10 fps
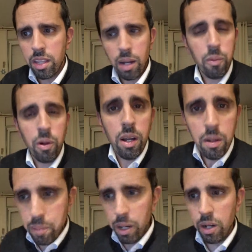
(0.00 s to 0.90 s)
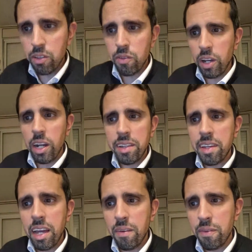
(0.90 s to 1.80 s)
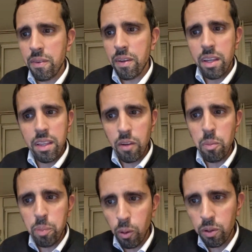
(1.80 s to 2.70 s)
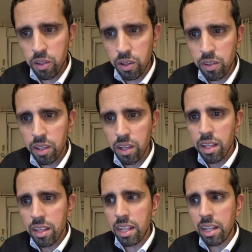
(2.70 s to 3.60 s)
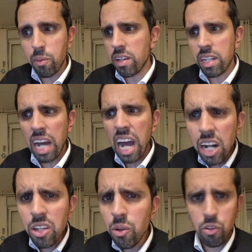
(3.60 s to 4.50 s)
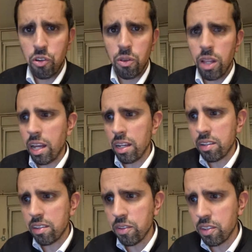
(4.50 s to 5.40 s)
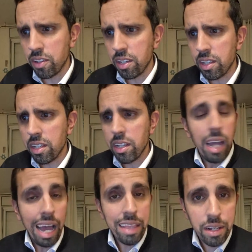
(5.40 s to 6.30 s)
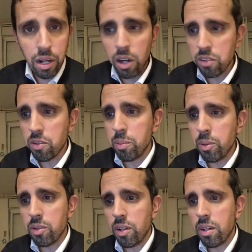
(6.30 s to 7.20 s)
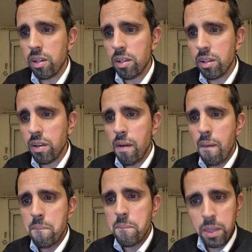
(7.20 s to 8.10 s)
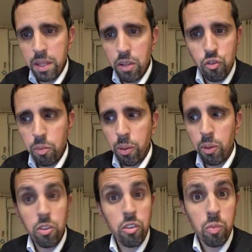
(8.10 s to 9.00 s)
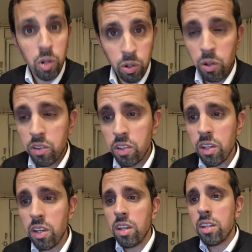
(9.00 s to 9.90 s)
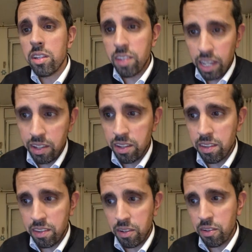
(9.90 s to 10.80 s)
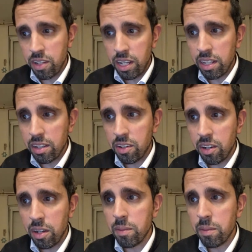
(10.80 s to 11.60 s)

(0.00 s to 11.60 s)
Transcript: were part of the IDF that reported that there was an unusual activity at the Gaza border. But these reports were not taken seriously at the time.